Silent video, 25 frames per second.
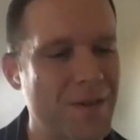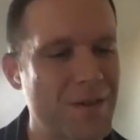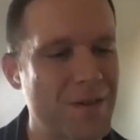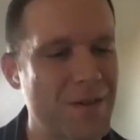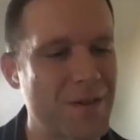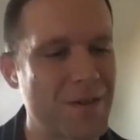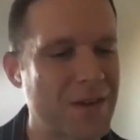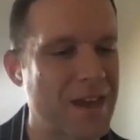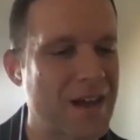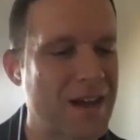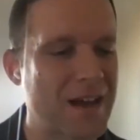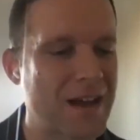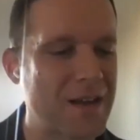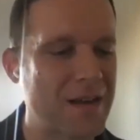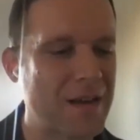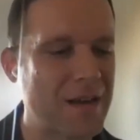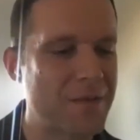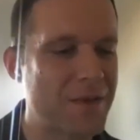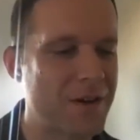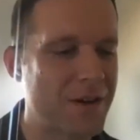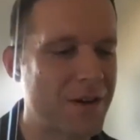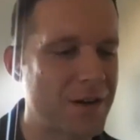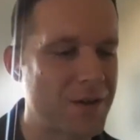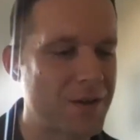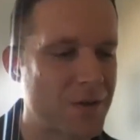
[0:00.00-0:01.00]
So yeah,
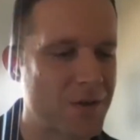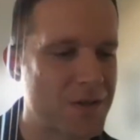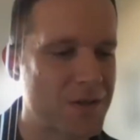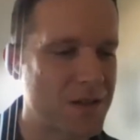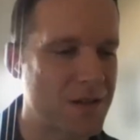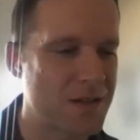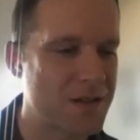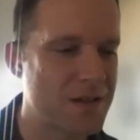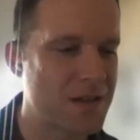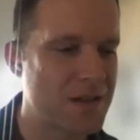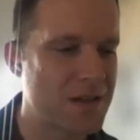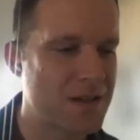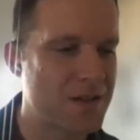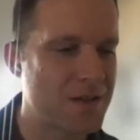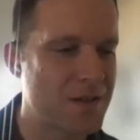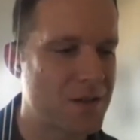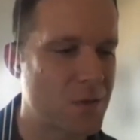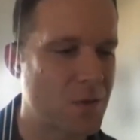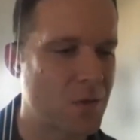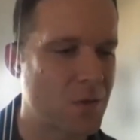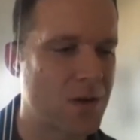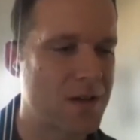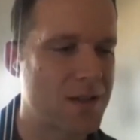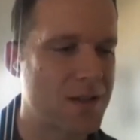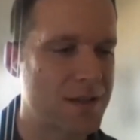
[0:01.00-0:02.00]
I'm very interested in
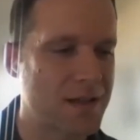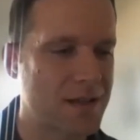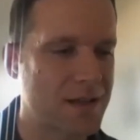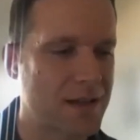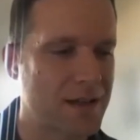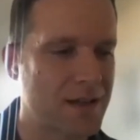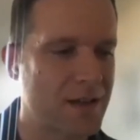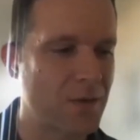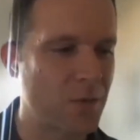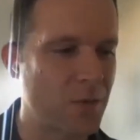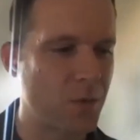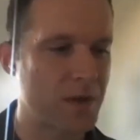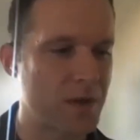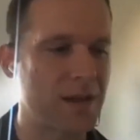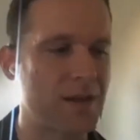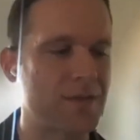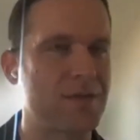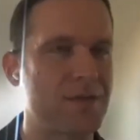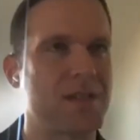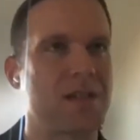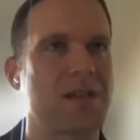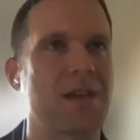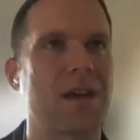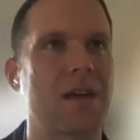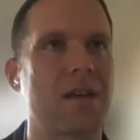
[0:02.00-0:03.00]
stories that kind of weave
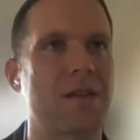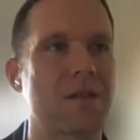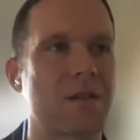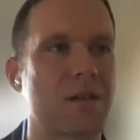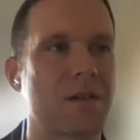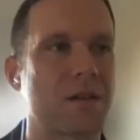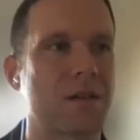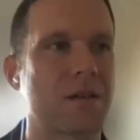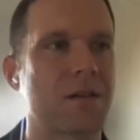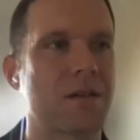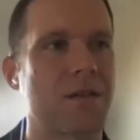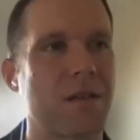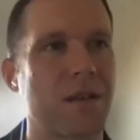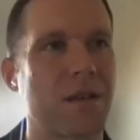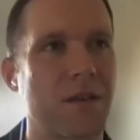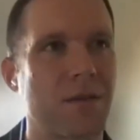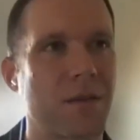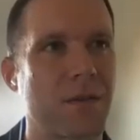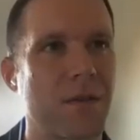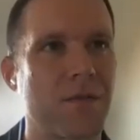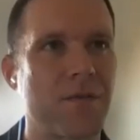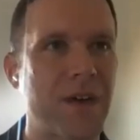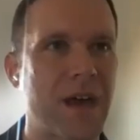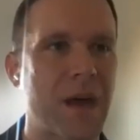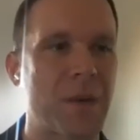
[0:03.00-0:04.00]
together
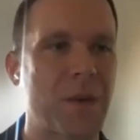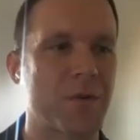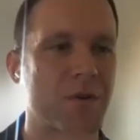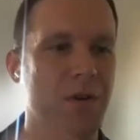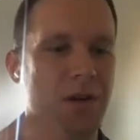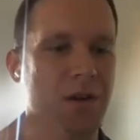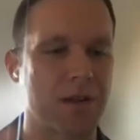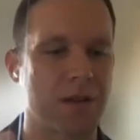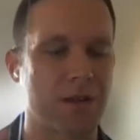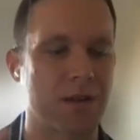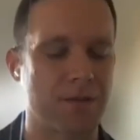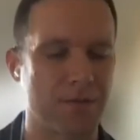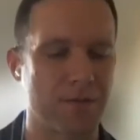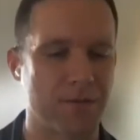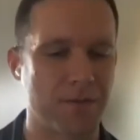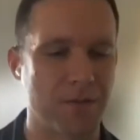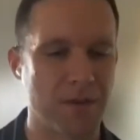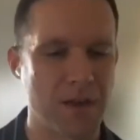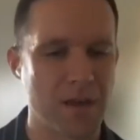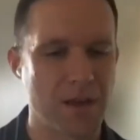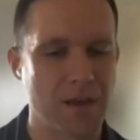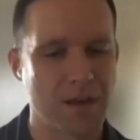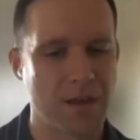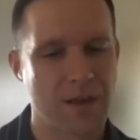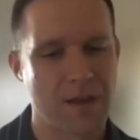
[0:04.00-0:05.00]
the fabric of
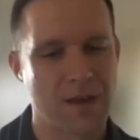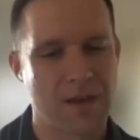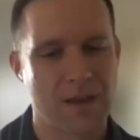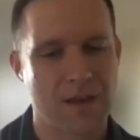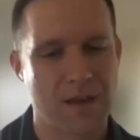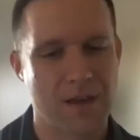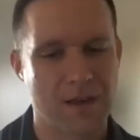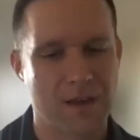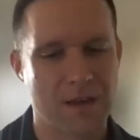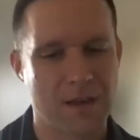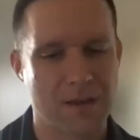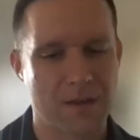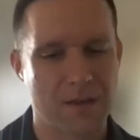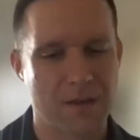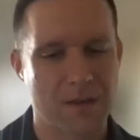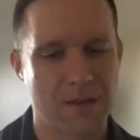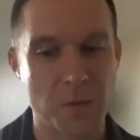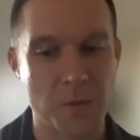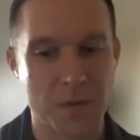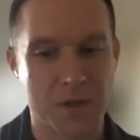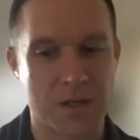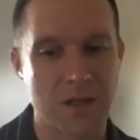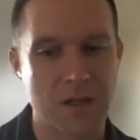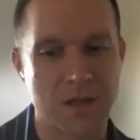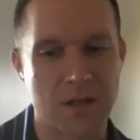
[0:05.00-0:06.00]
the
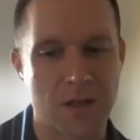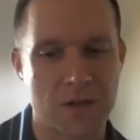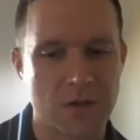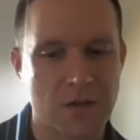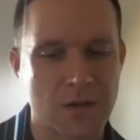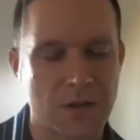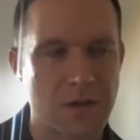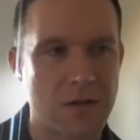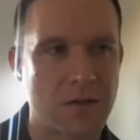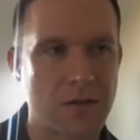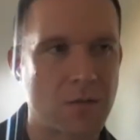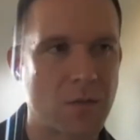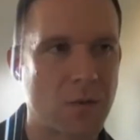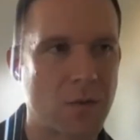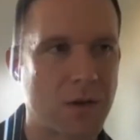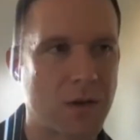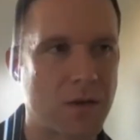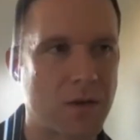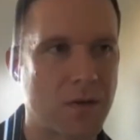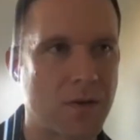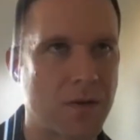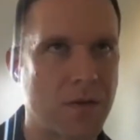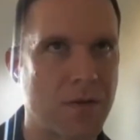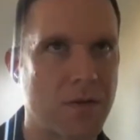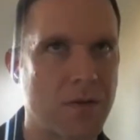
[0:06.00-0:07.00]
human condition
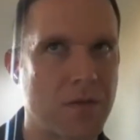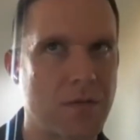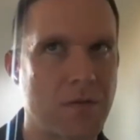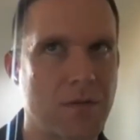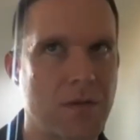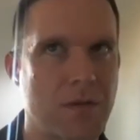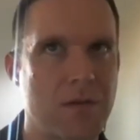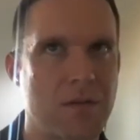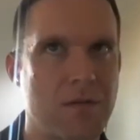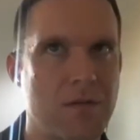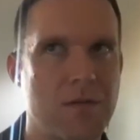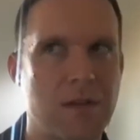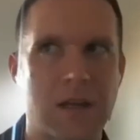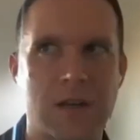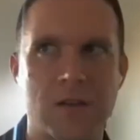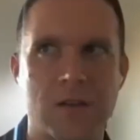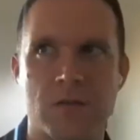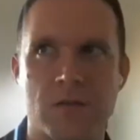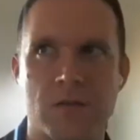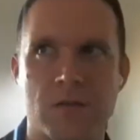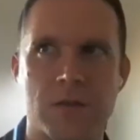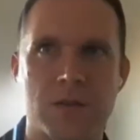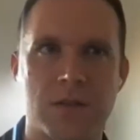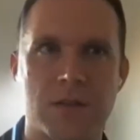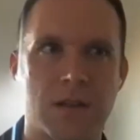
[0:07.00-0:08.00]
with the
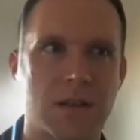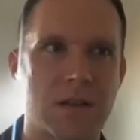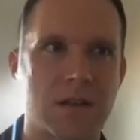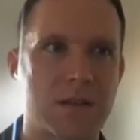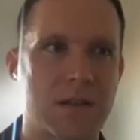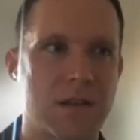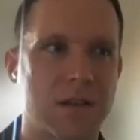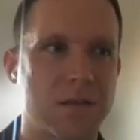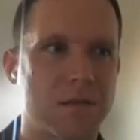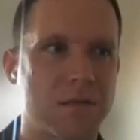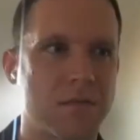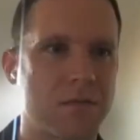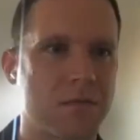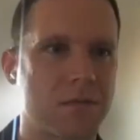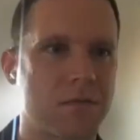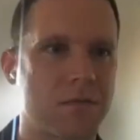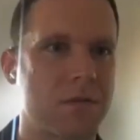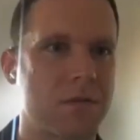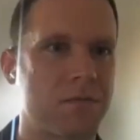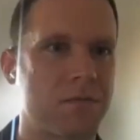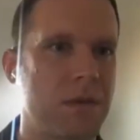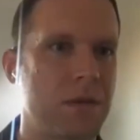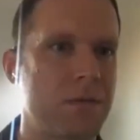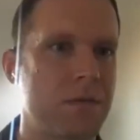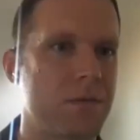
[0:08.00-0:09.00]
dangerous things that
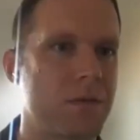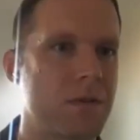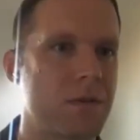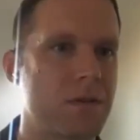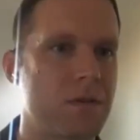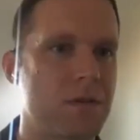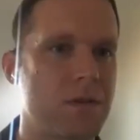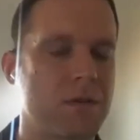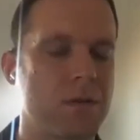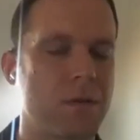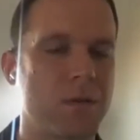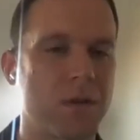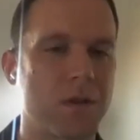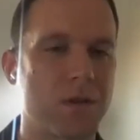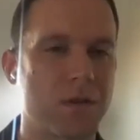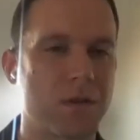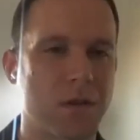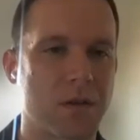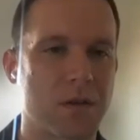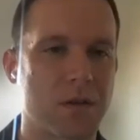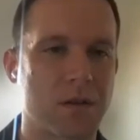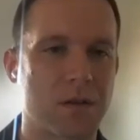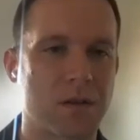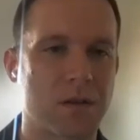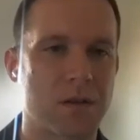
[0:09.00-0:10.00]
people can do to each
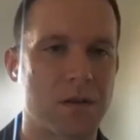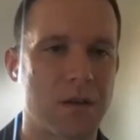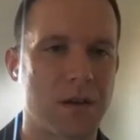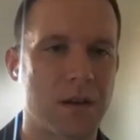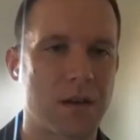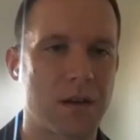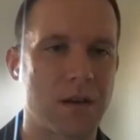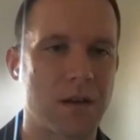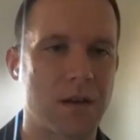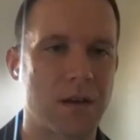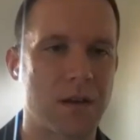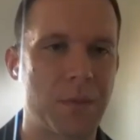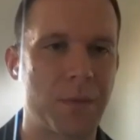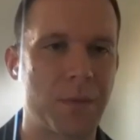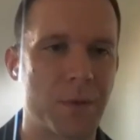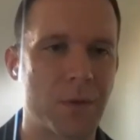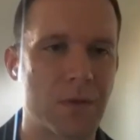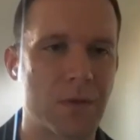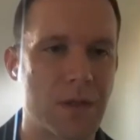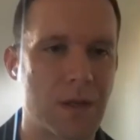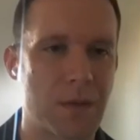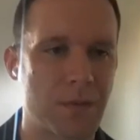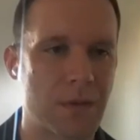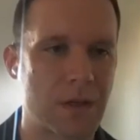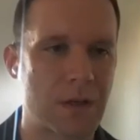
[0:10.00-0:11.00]
other. People who
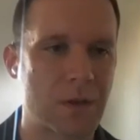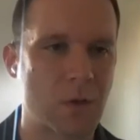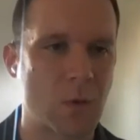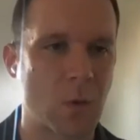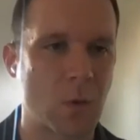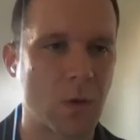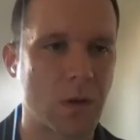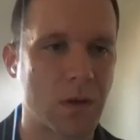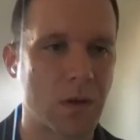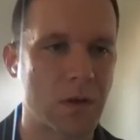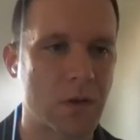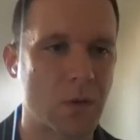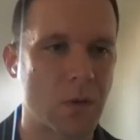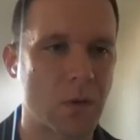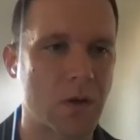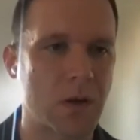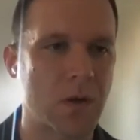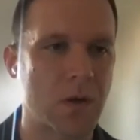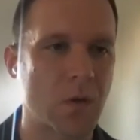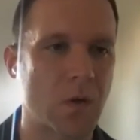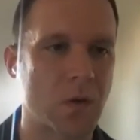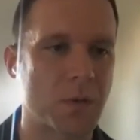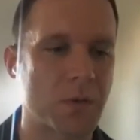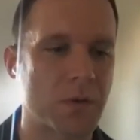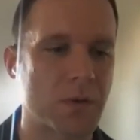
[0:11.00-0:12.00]
seem like totally
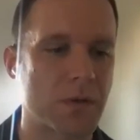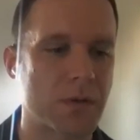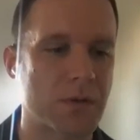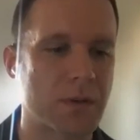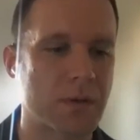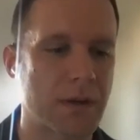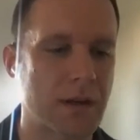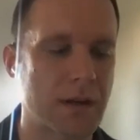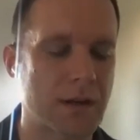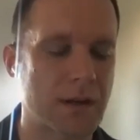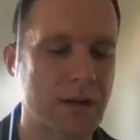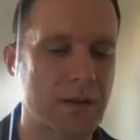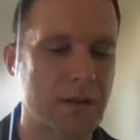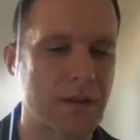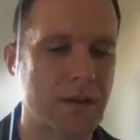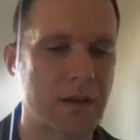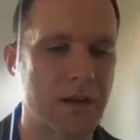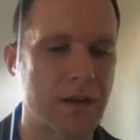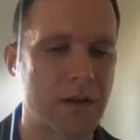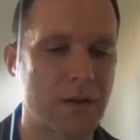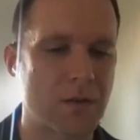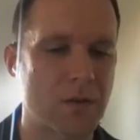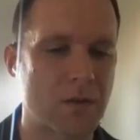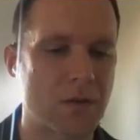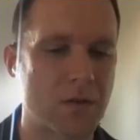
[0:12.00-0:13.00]
normal, kind of like the
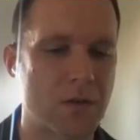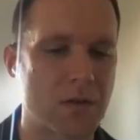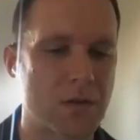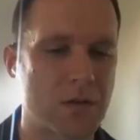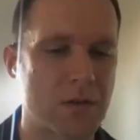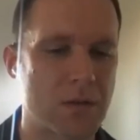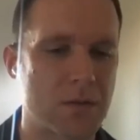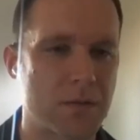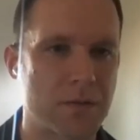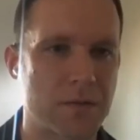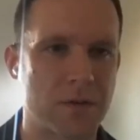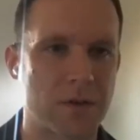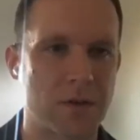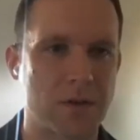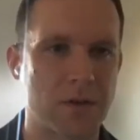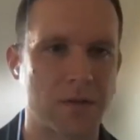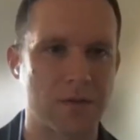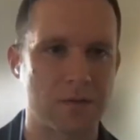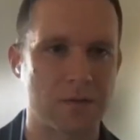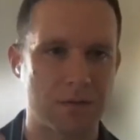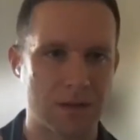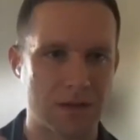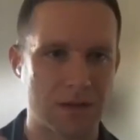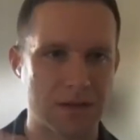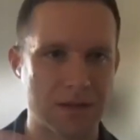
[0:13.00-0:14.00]
characters do for
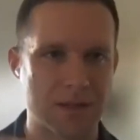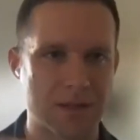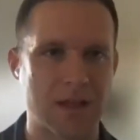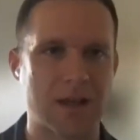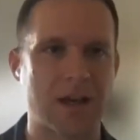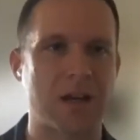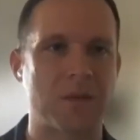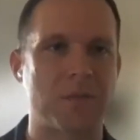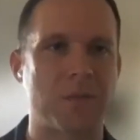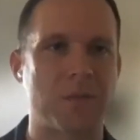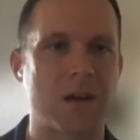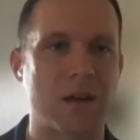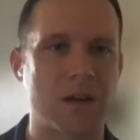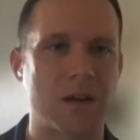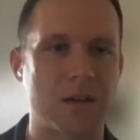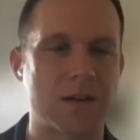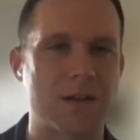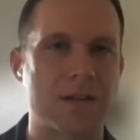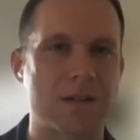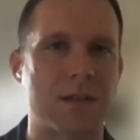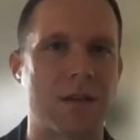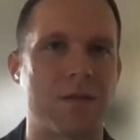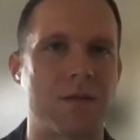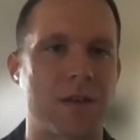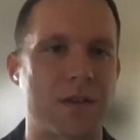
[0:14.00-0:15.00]
at least a hot minute.
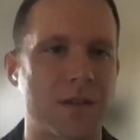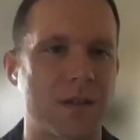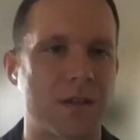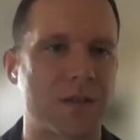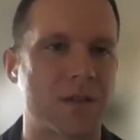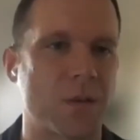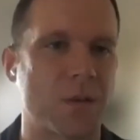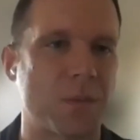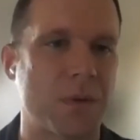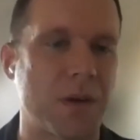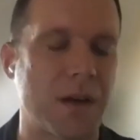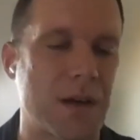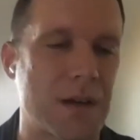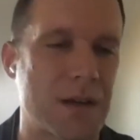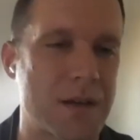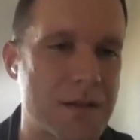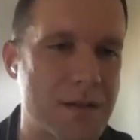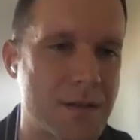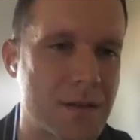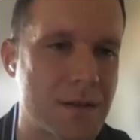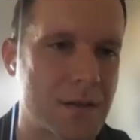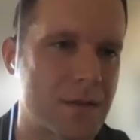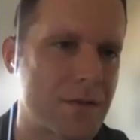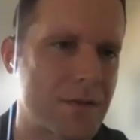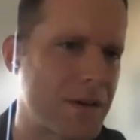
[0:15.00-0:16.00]
And Sylvia Says Goodbye
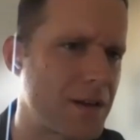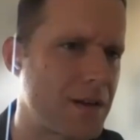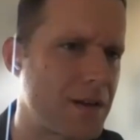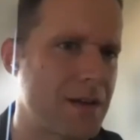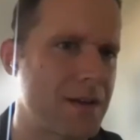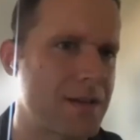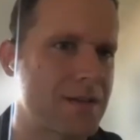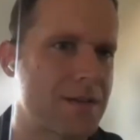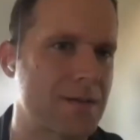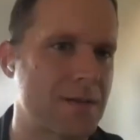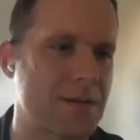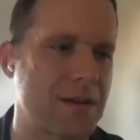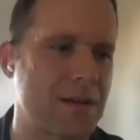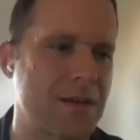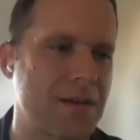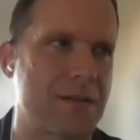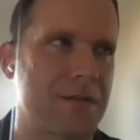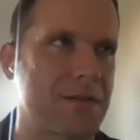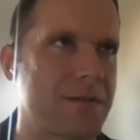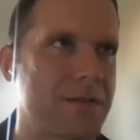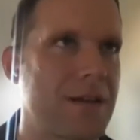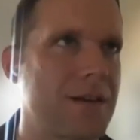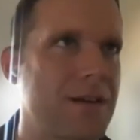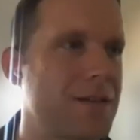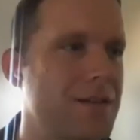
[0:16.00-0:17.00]
until you realize, okay,
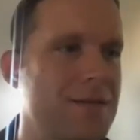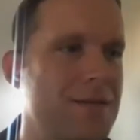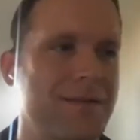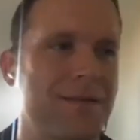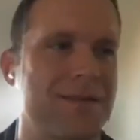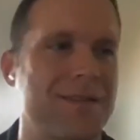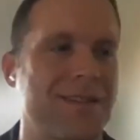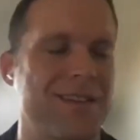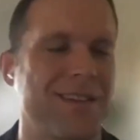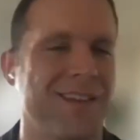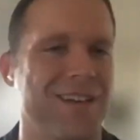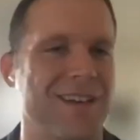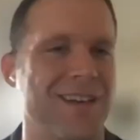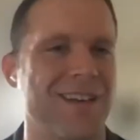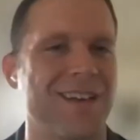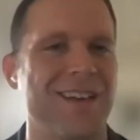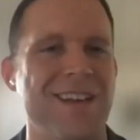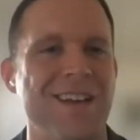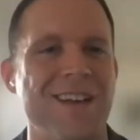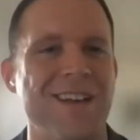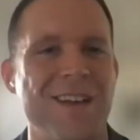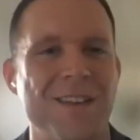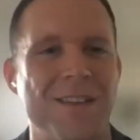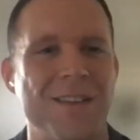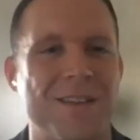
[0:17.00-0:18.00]
they're
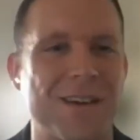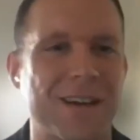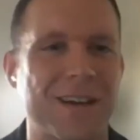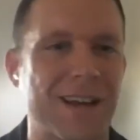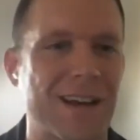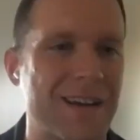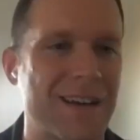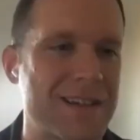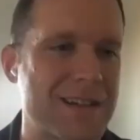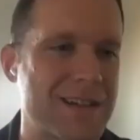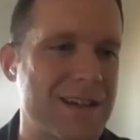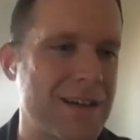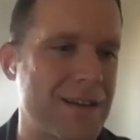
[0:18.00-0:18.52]
not getting